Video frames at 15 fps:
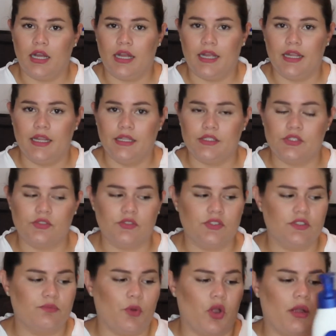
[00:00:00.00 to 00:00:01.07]
I
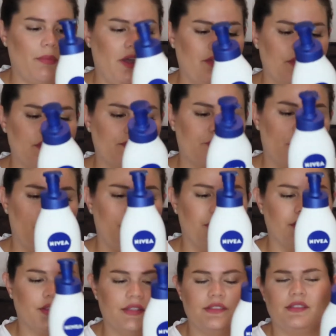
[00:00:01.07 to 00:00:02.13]
spoke about this
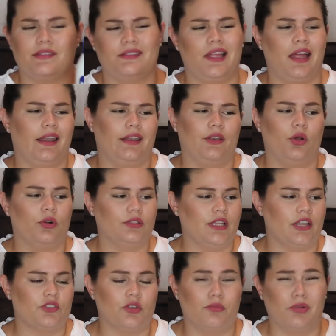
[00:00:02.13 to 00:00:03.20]
product. This is not an
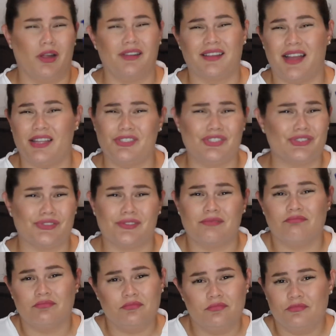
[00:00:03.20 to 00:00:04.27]
all-natural product. I just
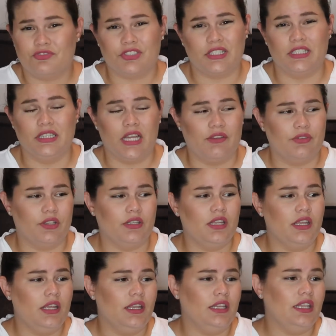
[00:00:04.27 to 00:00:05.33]
freaking love it.
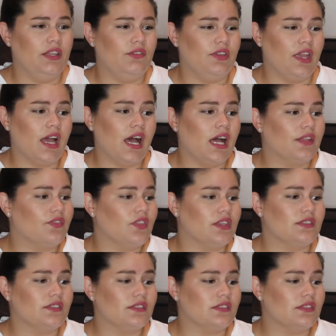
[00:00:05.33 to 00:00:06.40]
Nivea.
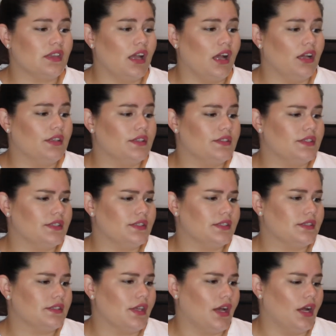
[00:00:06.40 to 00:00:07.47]
This it, this
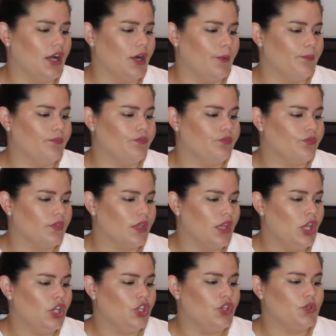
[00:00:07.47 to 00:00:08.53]
is the
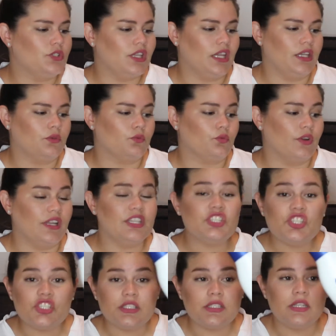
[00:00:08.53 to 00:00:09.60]
cutane
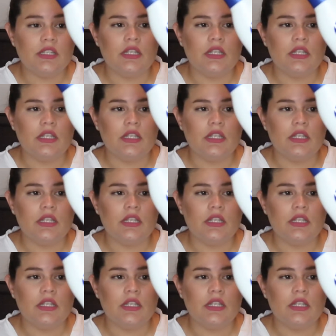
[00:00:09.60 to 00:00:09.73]
Enriched